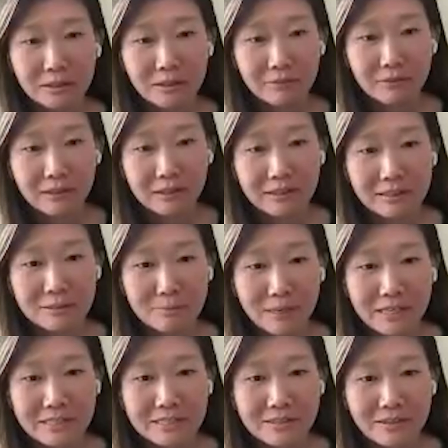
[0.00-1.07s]
significance
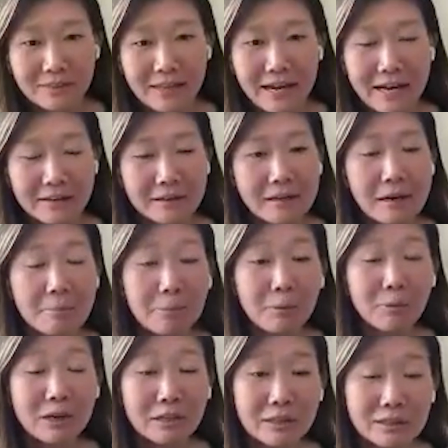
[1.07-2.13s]
based on that.
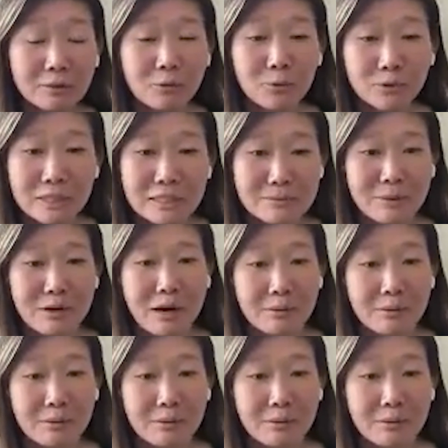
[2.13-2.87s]
But one of the cool things about